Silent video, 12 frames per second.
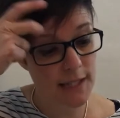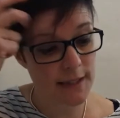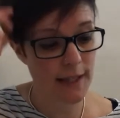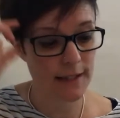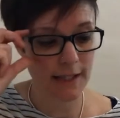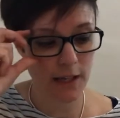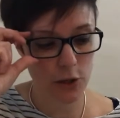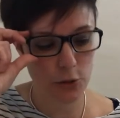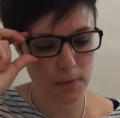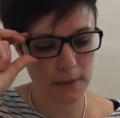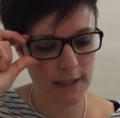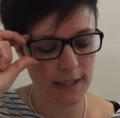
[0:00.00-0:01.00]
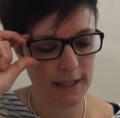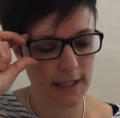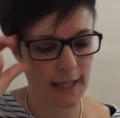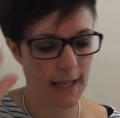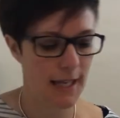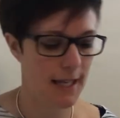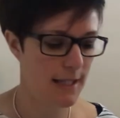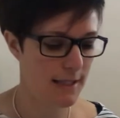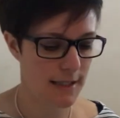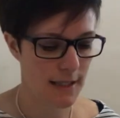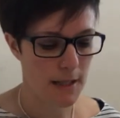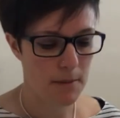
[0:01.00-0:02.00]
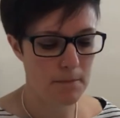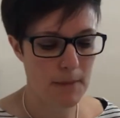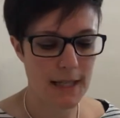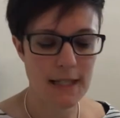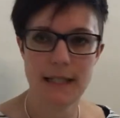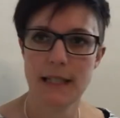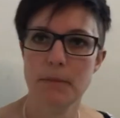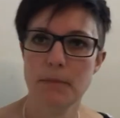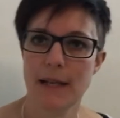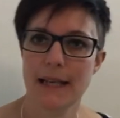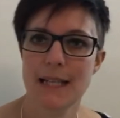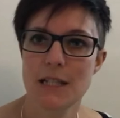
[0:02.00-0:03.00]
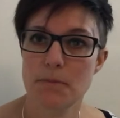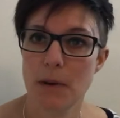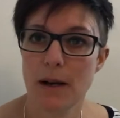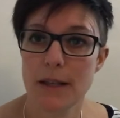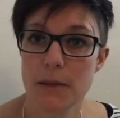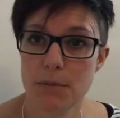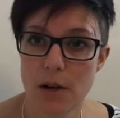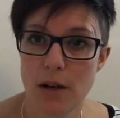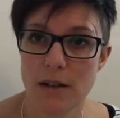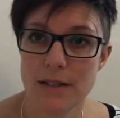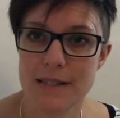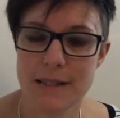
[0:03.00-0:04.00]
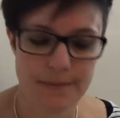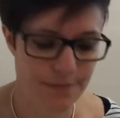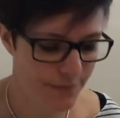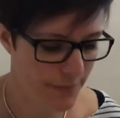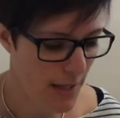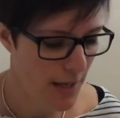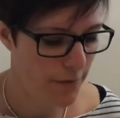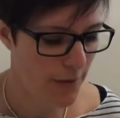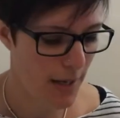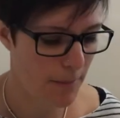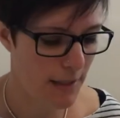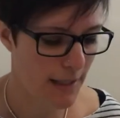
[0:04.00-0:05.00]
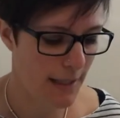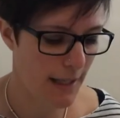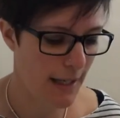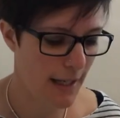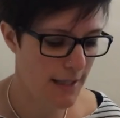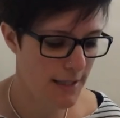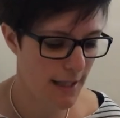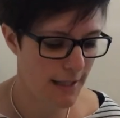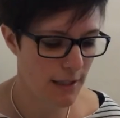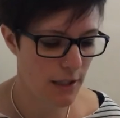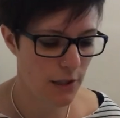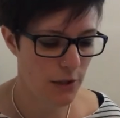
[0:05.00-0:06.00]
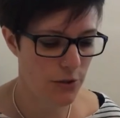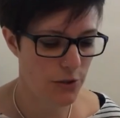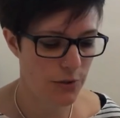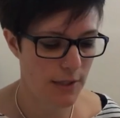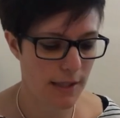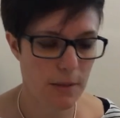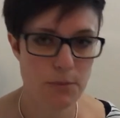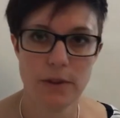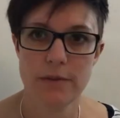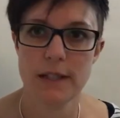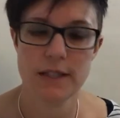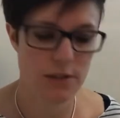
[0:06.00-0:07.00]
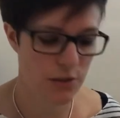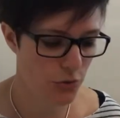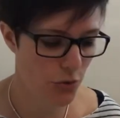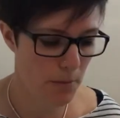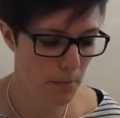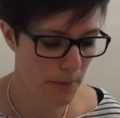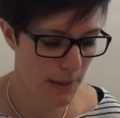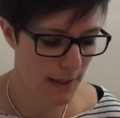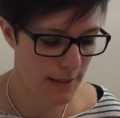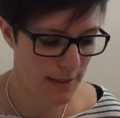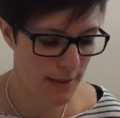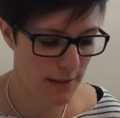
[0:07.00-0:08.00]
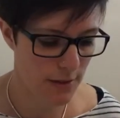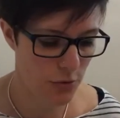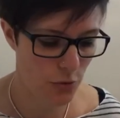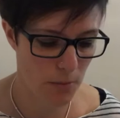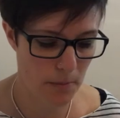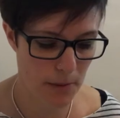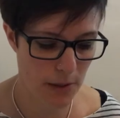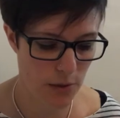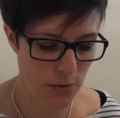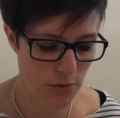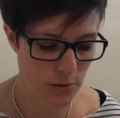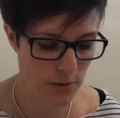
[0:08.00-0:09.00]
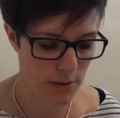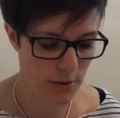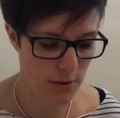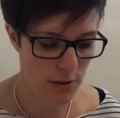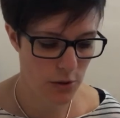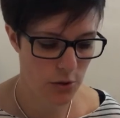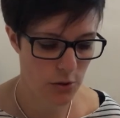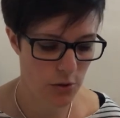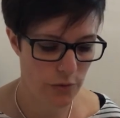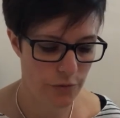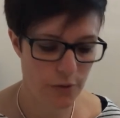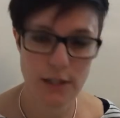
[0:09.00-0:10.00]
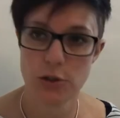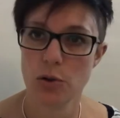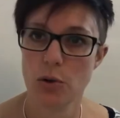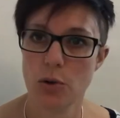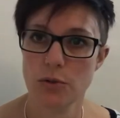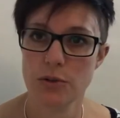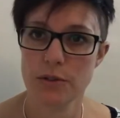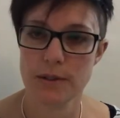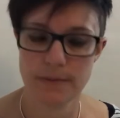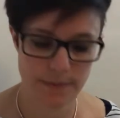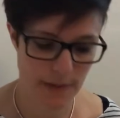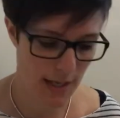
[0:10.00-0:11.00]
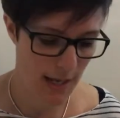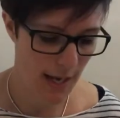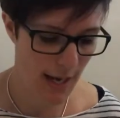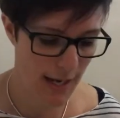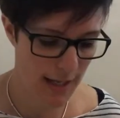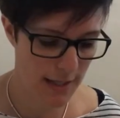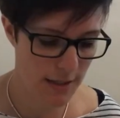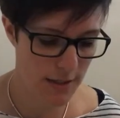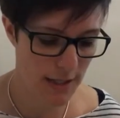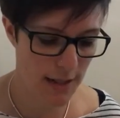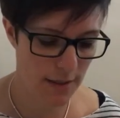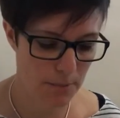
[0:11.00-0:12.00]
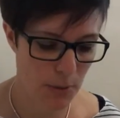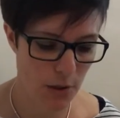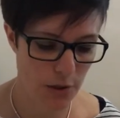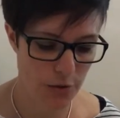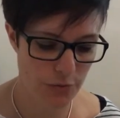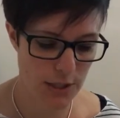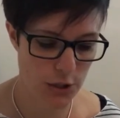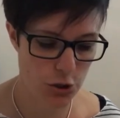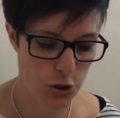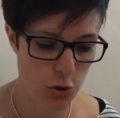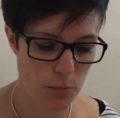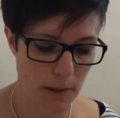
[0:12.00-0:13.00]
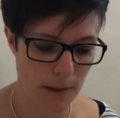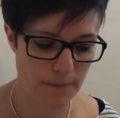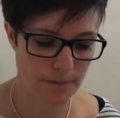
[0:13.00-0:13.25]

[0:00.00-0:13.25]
that the opening is mainly played by the brass family. And that includes, you'll see the abbreviations trumpet, trombone, French horns and in bar three tuba.